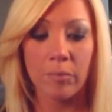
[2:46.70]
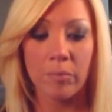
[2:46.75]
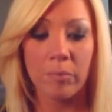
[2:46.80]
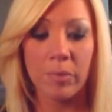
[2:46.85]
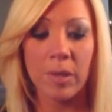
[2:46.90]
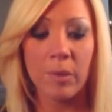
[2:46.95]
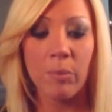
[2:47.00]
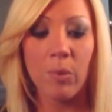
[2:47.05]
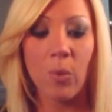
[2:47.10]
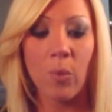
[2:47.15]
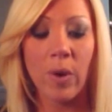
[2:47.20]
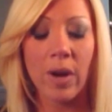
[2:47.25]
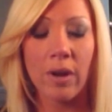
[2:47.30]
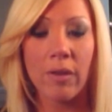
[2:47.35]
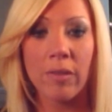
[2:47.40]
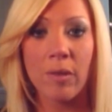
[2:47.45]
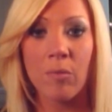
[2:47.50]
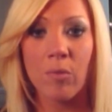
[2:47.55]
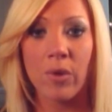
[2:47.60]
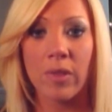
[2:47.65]
people wear
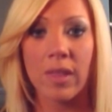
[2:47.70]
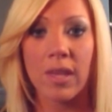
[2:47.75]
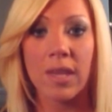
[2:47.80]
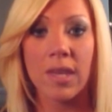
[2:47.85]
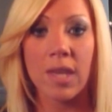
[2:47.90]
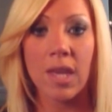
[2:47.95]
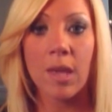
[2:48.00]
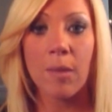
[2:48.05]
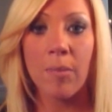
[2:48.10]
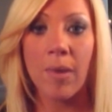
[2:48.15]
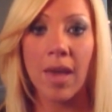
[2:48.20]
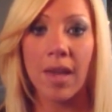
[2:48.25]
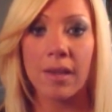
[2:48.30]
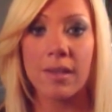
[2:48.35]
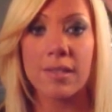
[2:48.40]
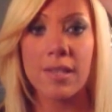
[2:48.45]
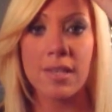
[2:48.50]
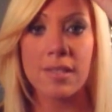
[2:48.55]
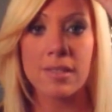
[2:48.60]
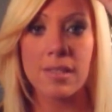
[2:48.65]
them where they keep
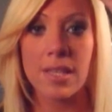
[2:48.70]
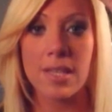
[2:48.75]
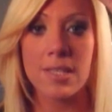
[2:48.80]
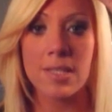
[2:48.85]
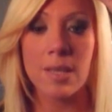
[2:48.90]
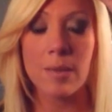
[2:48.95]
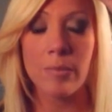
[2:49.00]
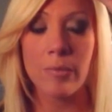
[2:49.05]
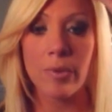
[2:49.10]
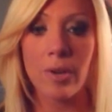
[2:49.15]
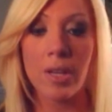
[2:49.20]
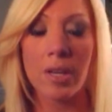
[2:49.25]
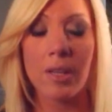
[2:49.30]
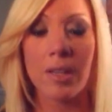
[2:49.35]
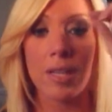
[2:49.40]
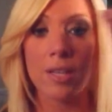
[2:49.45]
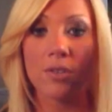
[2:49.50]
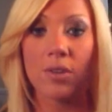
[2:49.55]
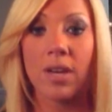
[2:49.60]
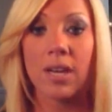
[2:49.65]
excess lace up front and
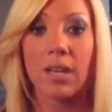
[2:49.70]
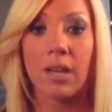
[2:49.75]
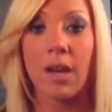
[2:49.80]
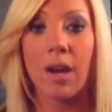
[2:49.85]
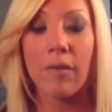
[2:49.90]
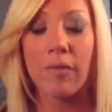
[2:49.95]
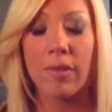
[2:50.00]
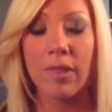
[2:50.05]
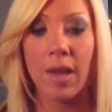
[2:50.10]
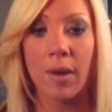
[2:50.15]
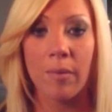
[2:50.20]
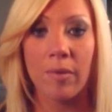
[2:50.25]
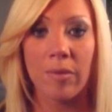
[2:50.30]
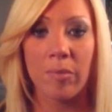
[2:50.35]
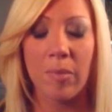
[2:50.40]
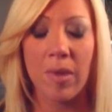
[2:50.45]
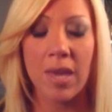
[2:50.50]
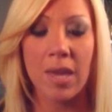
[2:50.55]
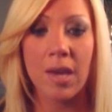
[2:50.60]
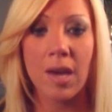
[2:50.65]
they try to cover that with
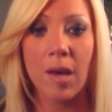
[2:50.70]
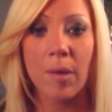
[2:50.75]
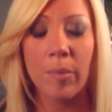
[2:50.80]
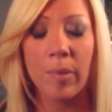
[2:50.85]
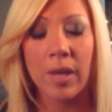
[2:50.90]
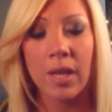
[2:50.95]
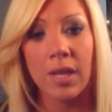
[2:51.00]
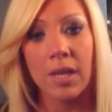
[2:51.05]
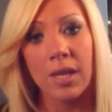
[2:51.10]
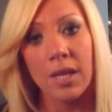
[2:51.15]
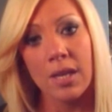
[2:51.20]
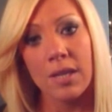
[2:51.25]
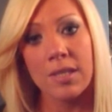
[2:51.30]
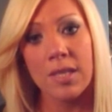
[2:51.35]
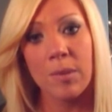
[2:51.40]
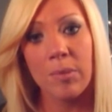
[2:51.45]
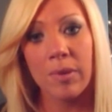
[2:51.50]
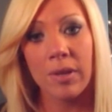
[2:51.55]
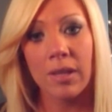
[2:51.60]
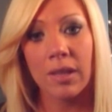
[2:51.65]
makeup.
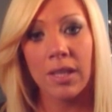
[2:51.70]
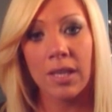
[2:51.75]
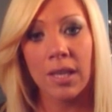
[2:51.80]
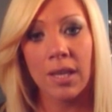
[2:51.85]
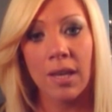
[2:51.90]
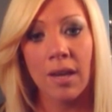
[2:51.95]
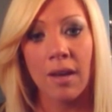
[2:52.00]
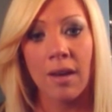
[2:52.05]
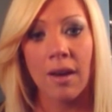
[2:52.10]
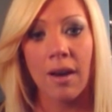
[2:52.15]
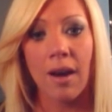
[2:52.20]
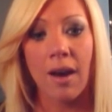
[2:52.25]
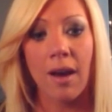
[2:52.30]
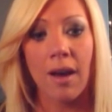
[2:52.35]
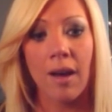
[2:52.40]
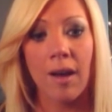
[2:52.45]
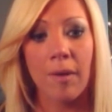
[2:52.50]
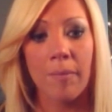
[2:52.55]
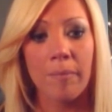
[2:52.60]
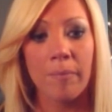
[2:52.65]
Typically
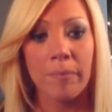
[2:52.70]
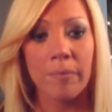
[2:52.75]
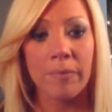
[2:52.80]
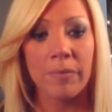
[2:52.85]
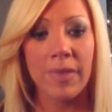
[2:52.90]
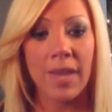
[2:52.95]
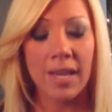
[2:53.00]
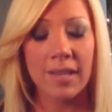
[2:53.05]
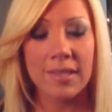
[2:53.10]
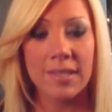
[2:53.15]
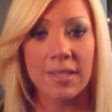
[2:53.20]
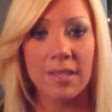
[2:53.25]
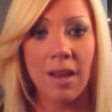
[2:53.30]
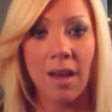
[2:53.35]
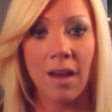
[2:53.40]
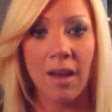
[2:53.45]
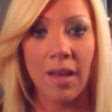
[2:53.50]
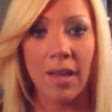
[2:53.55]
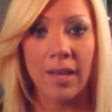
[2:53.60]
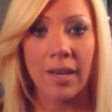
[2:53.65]
that's
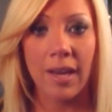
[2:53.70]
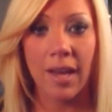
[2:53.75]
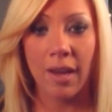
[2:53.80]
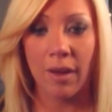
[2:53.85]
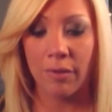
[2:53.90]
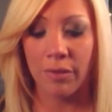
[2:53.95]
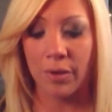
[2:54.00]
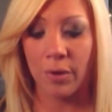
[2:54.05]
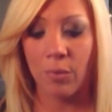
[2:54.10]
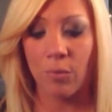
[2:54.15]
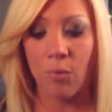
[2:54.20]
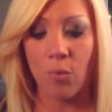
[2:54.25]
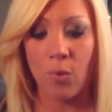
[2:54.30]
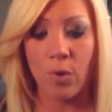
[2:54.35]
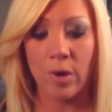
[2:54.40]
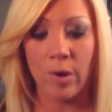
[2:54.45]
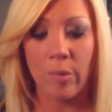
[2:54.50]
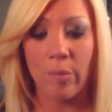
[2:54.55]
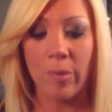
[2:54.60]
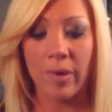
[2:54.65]
not how they're
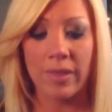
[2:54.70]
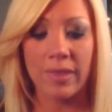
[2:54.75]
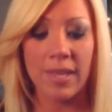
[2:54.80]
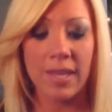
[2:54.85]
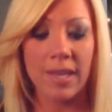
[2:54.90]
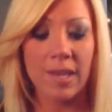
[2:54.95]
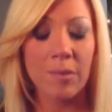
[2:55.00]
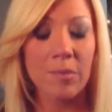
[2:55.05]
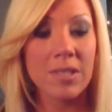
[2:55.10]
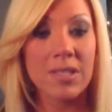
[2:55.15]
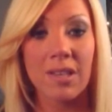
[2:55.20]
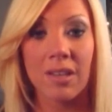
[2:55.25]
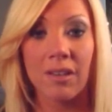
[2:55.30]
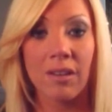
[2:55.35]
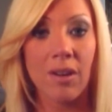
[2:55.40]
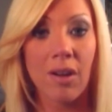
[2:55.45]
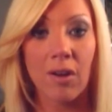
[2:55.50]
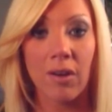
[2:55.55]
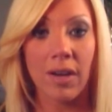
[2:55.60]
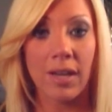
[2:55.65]
worn, but they can be done
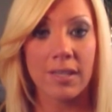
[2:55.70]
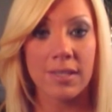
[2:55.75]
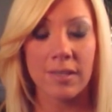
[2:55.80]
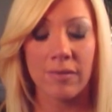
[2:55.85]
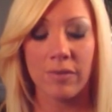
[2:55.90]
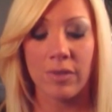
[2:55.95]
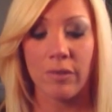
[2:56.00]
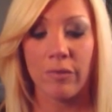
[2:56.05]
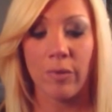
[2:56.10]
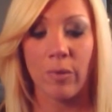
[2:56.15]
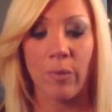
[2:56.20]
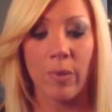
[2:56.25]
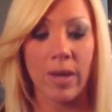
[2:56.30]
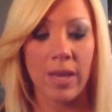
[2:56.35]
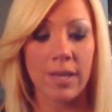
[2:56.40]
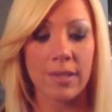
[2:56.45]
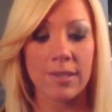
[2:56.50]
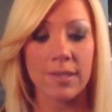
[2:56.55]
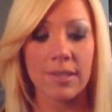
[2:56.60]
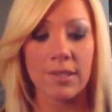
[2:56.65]
in all kinds of different
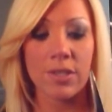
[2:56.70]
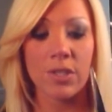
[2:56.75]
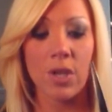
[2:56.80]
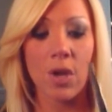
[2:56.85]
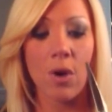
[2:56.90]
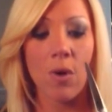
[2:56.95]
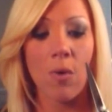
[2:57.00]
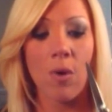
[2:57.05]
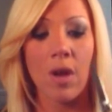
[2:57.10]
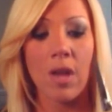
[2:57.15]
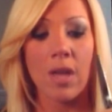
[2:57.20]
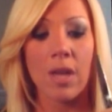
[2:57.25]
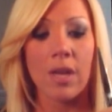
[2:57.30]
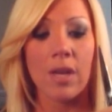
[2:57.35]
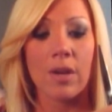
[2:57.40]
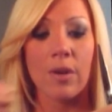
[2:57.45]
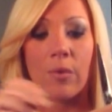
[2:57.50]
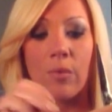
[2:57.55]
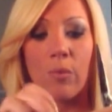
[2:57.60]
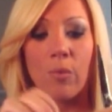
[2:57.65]
ways. So
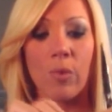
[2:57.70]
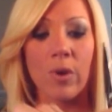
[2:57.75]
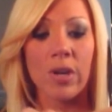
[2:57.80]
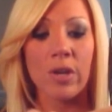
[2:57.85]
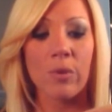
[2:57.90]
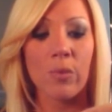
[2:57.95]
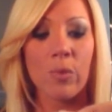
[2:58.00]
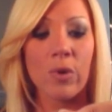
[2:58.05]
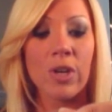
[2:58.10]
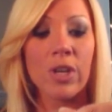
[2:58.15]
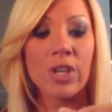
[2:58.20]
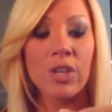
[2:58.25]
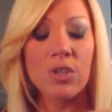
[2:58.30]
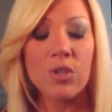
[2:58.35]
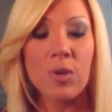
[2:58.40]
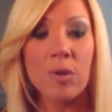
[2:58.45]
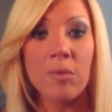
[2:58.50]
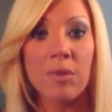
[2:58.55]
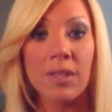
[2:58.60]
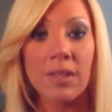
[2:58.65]
where you're
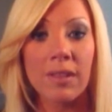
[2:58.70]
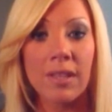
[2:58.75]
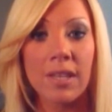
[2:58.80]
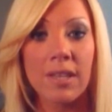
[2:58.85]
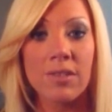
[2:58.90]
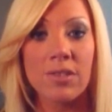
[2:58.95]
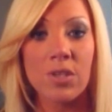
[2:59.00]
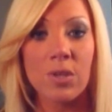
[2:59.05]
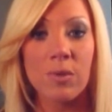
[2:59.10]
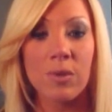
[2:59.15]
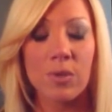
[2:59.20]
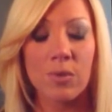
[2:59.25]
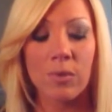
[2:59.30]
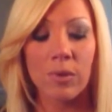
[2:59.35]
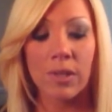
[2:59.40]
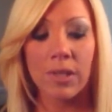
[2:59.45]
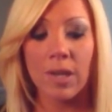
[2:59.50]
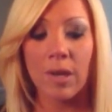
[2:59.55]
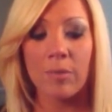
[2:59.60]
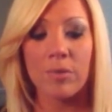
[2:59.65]
trimming the lace to is
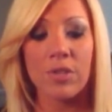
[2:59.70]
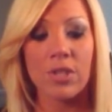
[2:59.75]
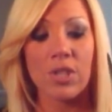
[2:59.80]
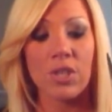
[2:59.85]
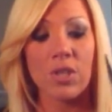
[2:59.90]
really up to